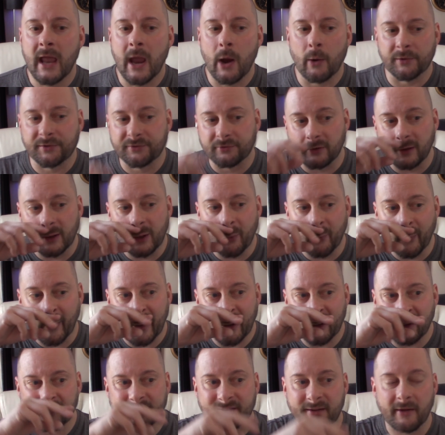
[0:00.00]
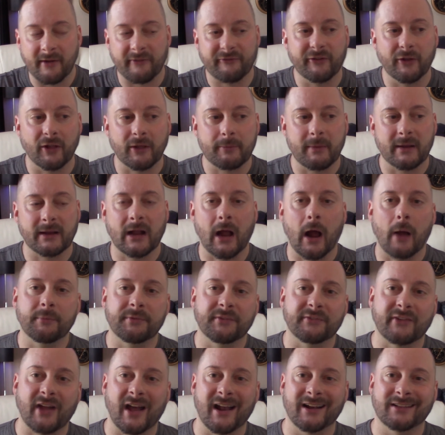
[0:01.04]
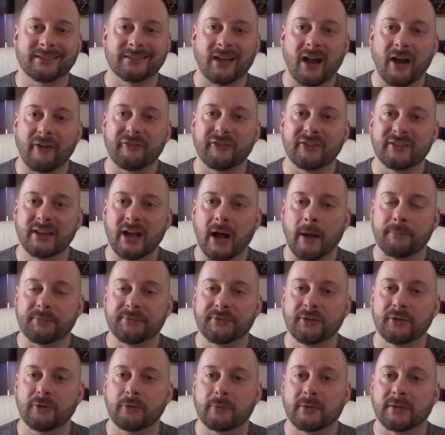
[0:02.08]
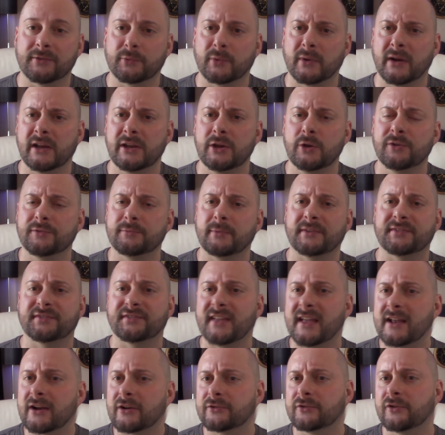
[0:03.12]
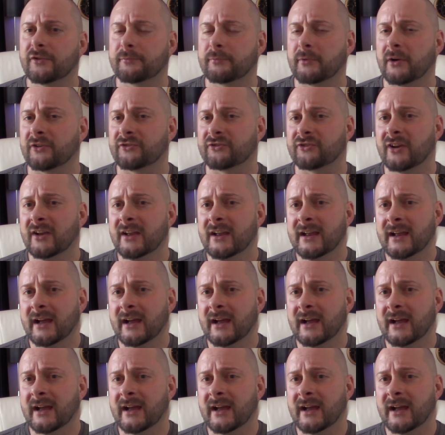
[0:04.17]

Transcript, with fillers: And what's really weird is I feel like my gums have kind of toughened up too, because when I use my standard toothbrush,